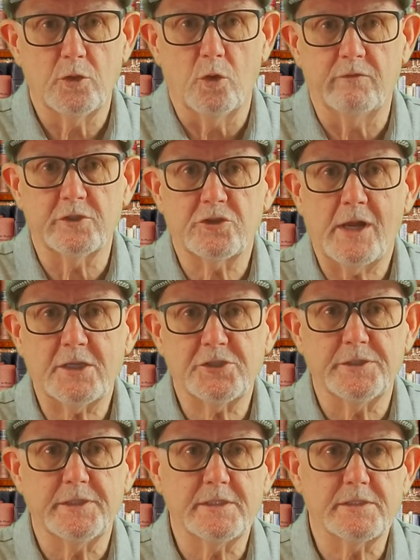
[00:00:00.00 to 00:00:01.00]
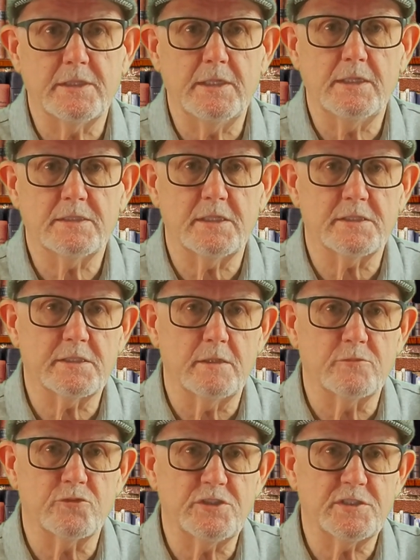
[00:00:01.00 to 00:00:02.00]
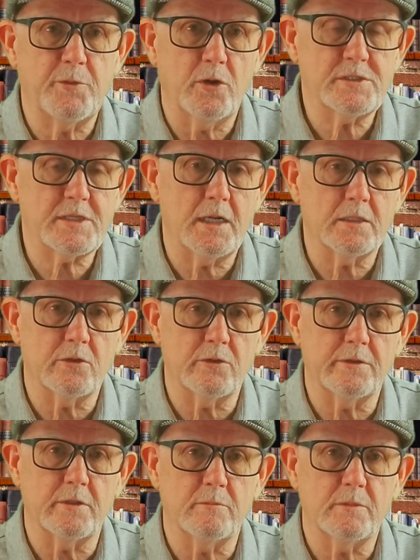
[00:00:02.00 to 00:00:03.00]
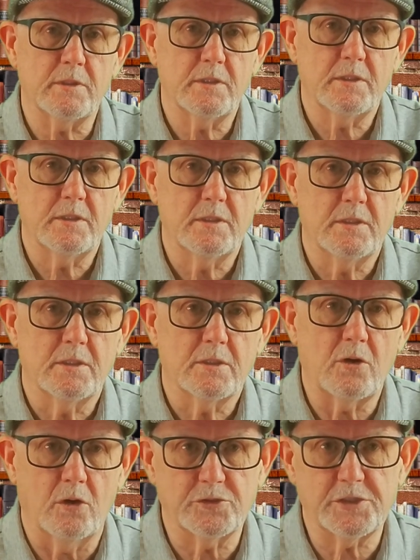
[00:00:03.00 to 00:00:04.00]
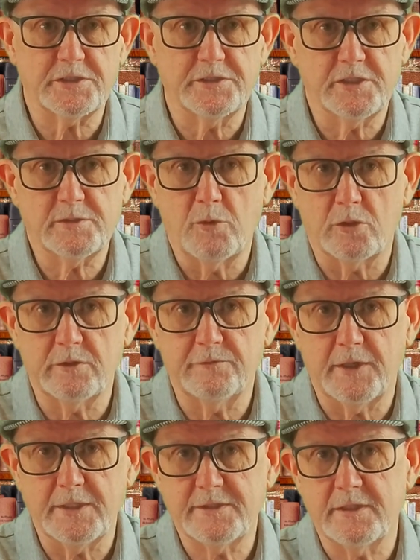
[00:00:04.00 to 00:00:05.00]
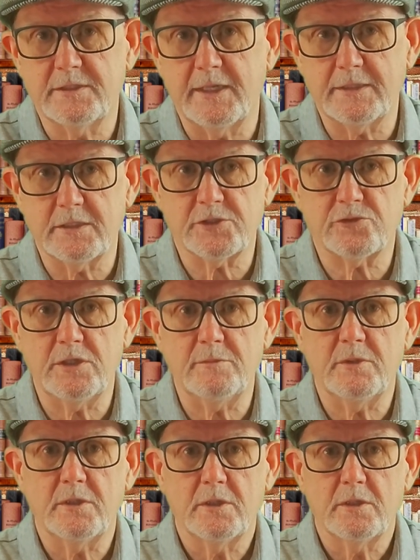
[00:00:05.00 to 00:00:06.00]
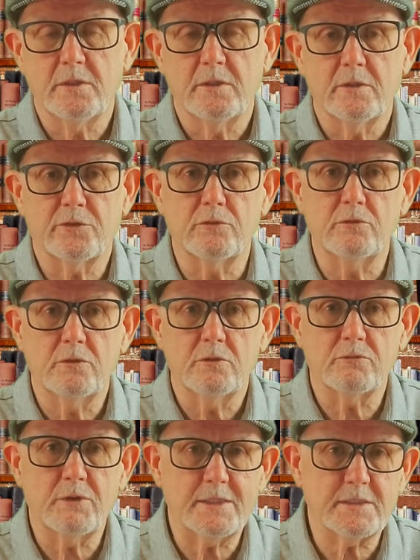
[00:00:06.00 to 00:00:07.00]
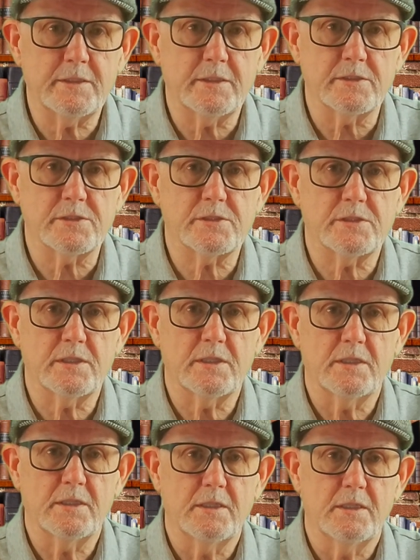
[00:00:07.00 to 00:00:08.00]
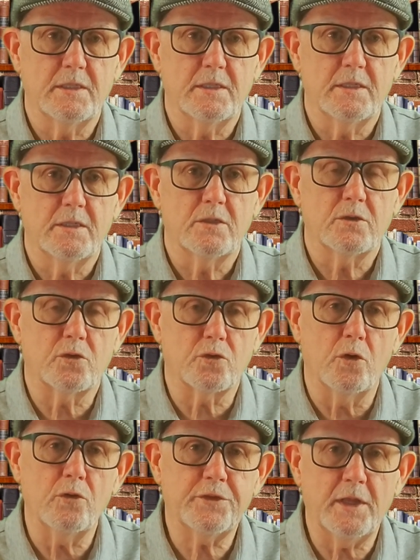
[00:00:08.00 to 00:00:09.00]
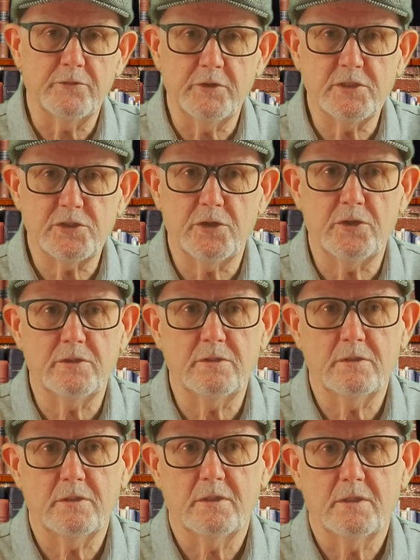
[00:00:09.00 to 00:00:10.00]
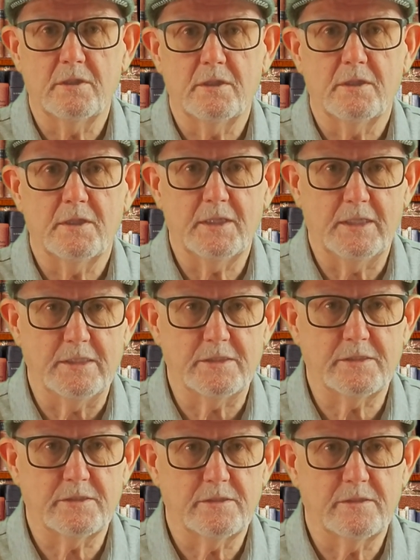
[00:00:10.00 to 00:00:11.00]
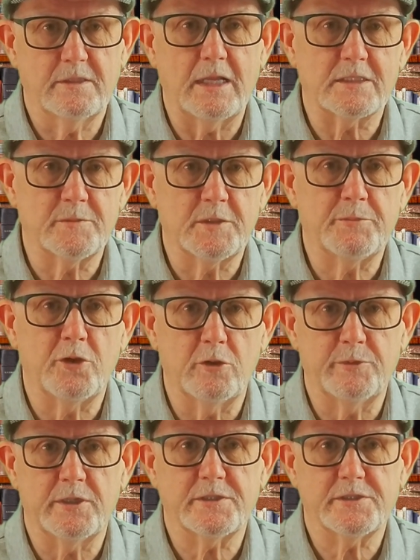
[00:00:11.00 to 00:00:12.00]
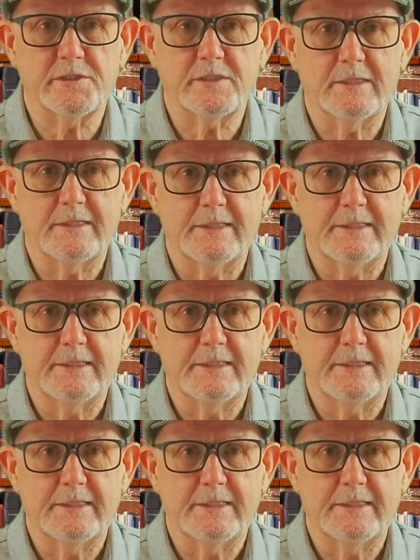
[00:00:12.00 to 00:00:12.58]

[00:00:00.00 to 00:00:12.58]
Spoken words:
Law of attraction is the system's response algorithm. Consciousness modifies the data stream through resonance. Growth and return is the ultimate purpose.